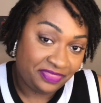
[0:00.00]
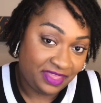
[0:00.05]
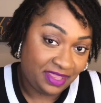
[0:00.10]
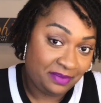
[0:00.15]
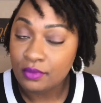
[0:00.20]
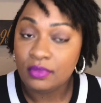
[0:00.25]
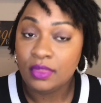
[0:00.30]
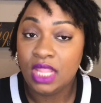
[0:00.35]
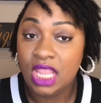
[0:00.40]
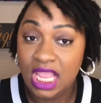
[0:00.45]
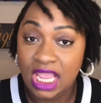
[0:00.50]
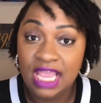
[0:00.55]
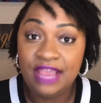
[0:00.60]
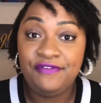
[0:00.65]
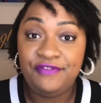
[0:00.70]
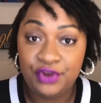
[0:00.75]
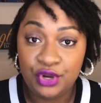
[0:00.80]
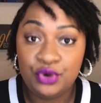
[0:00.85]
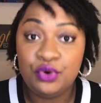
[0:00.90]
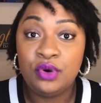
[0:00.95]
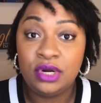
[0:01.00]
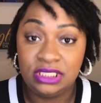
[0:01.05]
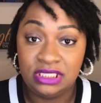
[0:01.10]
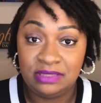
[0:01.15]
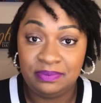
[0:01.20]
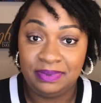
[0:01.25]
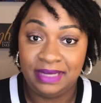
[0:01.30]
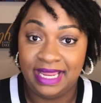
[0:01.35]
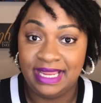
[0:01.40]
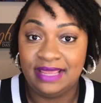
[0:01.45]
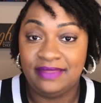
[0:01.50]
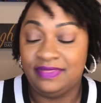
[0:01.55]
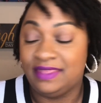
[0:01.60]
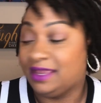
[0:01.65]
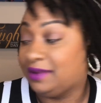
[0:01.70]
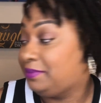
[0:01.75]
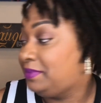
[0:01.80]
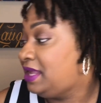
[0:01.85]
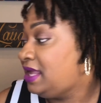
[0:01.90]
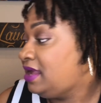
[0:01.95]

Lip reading: it. If you're going to play in them,